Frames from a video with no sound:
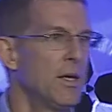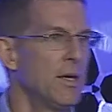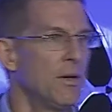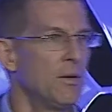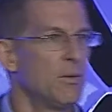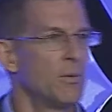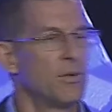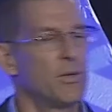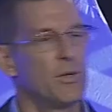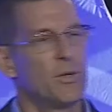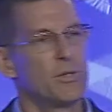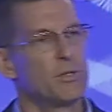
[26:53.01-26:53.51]

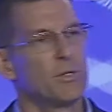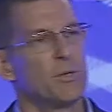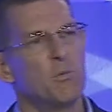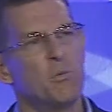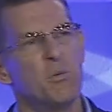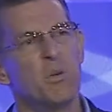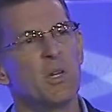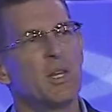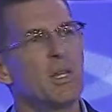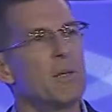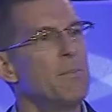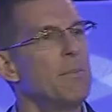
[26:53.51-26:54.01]
Well, there's some
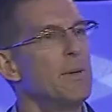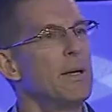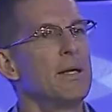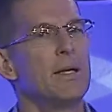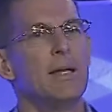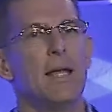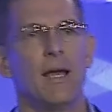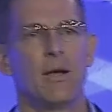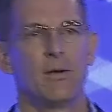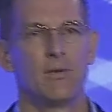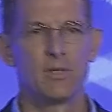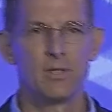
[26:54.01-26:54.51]
really big
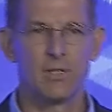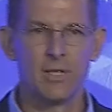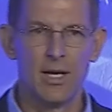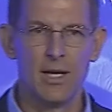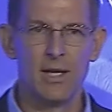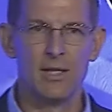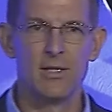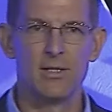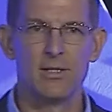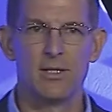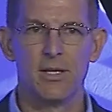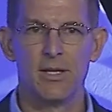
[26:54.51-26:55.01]

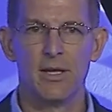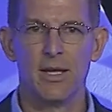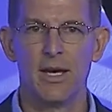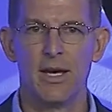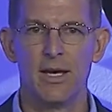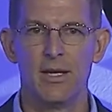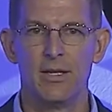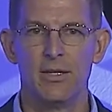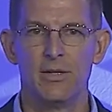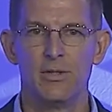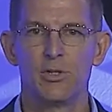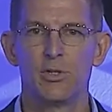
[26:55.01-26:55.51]
downsides to
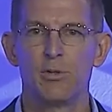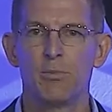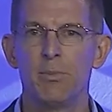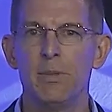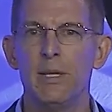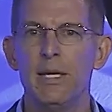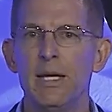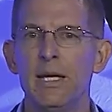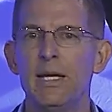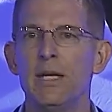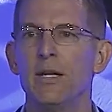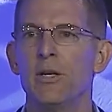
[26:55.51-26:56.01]
that, and
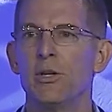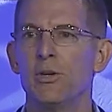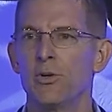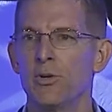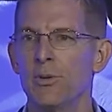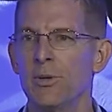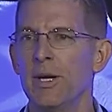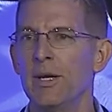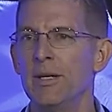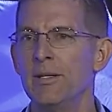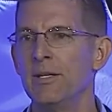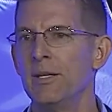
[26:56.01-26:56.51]
speed and
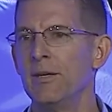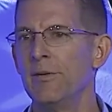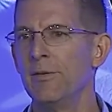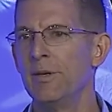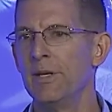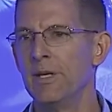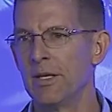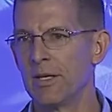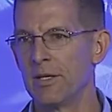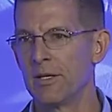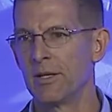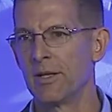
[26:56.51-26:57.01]

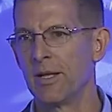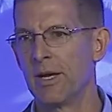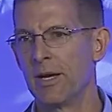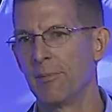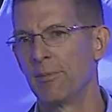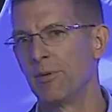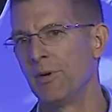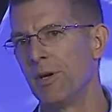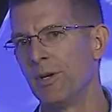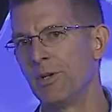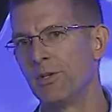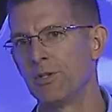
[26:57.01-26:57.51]
creativity and
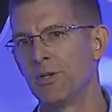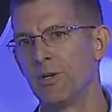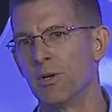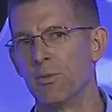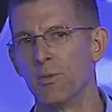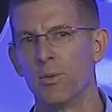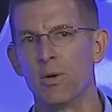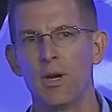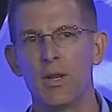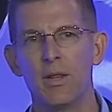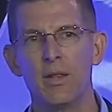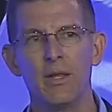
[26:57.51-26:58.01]
collaboration are
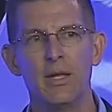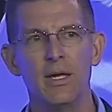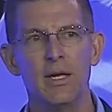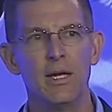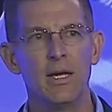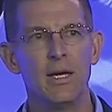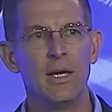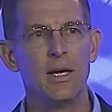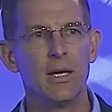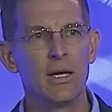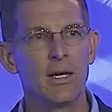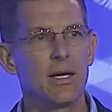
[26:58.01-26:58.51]
one of the
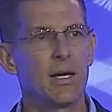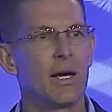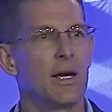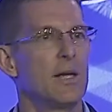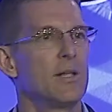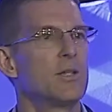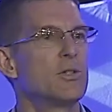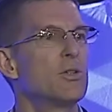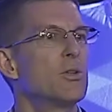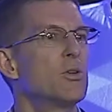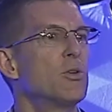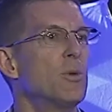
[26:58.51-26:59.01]

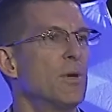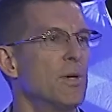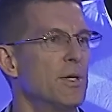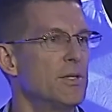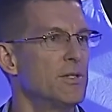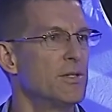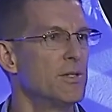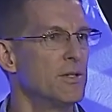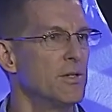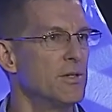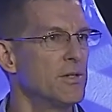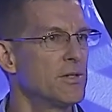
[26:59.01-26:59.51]

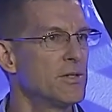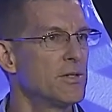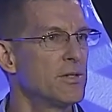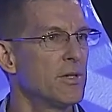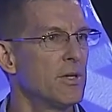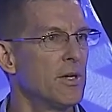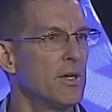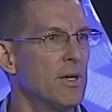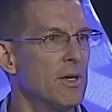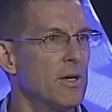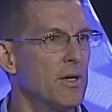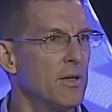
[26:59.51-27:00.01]
consequences,
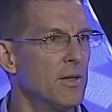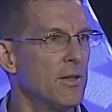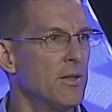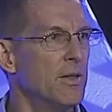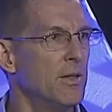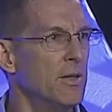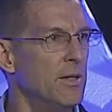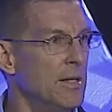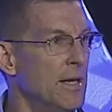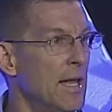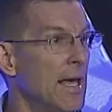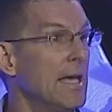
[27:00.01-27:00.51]

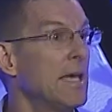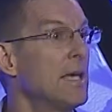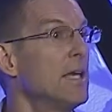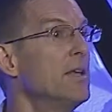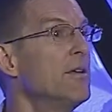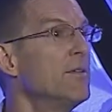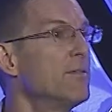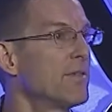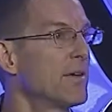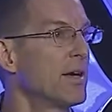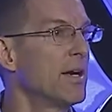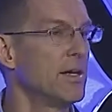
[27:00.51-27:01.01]
the
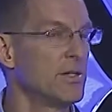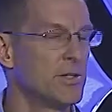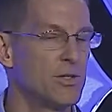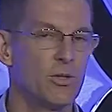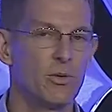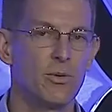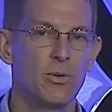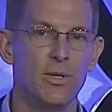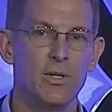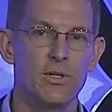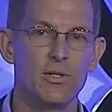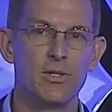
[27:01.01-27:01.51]
negative
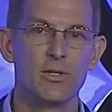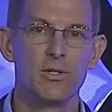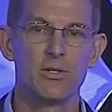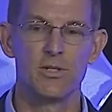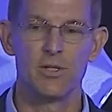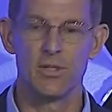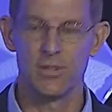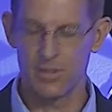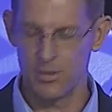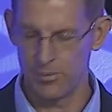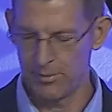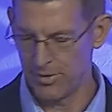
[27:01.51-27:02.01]
consequences
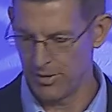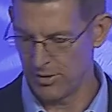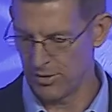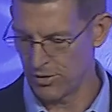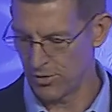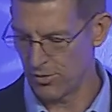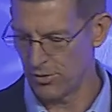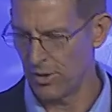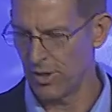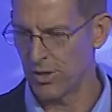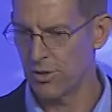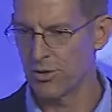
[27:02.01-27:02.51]
to some of the
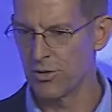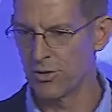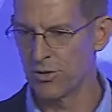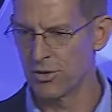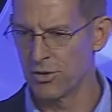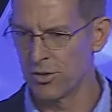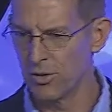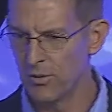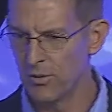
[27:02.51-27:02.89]
structure. So